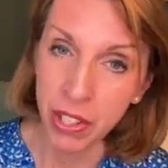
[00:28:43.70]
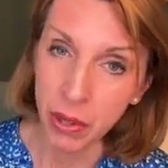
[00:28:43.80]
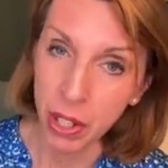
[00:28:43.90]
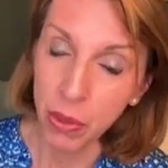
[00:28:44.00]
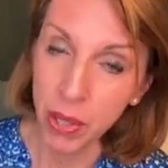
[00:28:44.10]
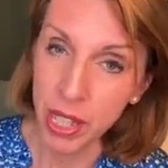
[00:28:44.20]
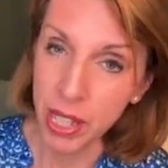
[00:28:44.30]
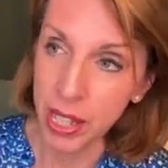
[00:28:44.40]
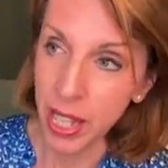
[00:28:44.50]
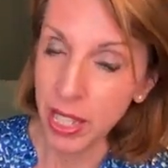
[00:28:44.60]
So I
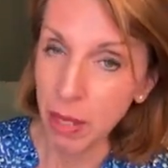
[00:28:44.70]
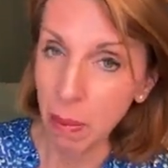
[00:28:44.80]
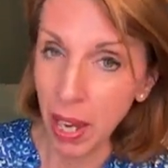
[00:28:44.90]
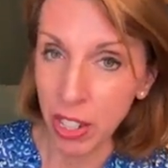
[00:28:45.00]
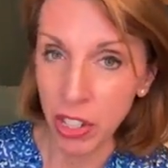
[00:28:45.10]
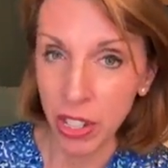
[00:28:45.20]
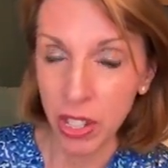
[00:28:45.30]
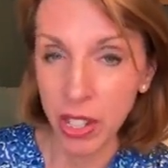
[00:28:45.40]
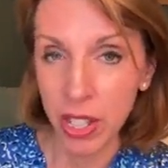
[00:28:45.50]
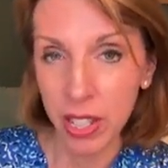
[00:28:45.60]
always say to
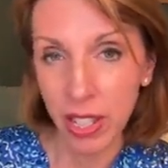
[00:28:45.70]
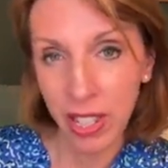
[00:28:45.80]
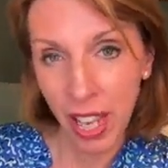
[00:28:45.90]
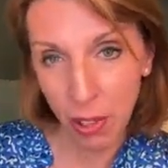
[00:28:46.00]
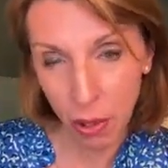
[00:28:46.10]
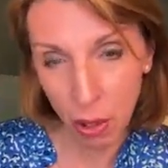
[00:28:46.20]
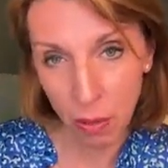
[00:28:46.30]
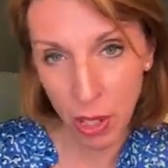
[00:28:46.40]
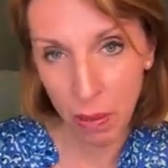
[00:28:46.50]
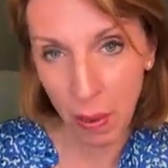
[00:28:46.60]
patients, get your
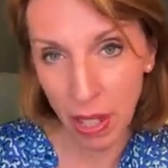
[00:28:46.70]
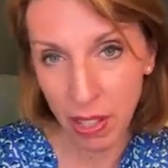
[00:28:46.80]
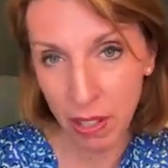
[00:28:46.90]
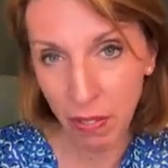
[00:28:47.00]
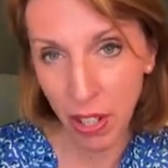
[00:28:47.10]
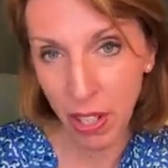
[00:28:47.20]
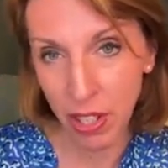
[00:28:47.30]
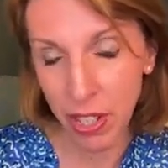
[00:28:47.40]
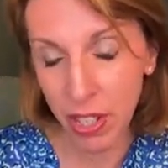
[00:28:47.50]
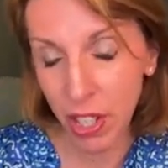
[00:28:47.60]
hormones balanced
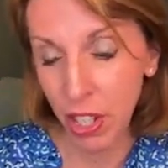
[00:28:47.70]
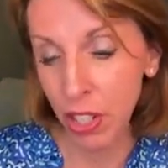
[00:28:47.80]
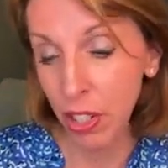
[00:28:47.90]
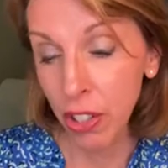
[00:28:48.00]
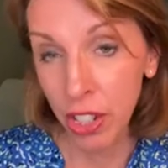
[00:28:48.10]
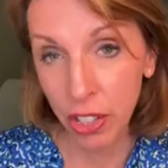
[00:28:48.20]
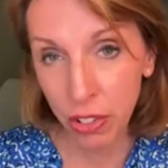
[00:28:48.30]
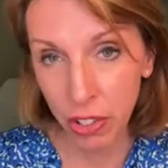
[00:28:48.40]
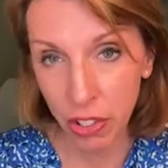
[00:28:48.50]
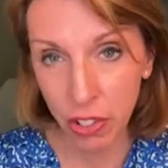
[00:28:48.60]
first, look at
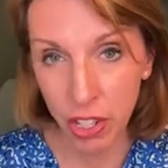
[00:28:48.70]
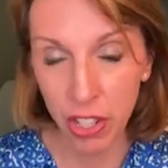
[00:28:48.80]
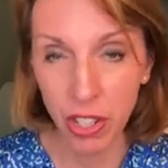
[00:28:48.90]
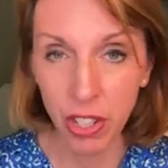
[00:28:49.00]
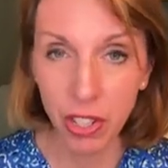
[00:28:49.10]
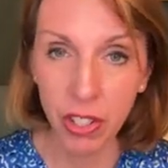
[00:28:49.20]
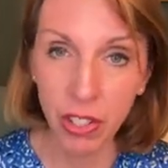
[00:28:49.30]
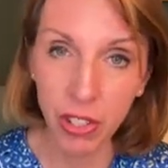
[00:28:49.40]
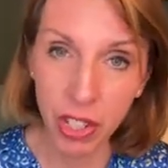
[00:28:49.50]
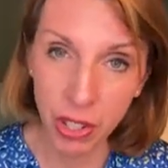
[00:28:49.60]
your nutrition,
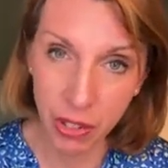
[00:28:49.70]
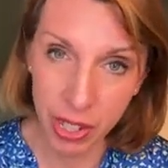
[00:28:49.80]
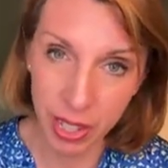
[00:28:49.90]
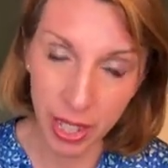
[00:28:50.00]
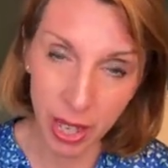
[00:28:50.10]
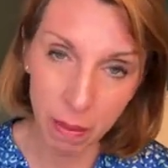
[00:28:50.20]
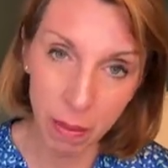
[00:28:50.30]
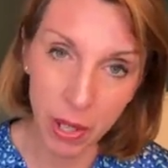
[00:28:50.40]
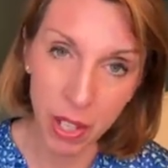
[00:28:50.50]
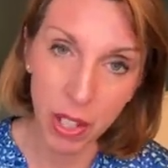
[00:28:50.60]
look at your sleep,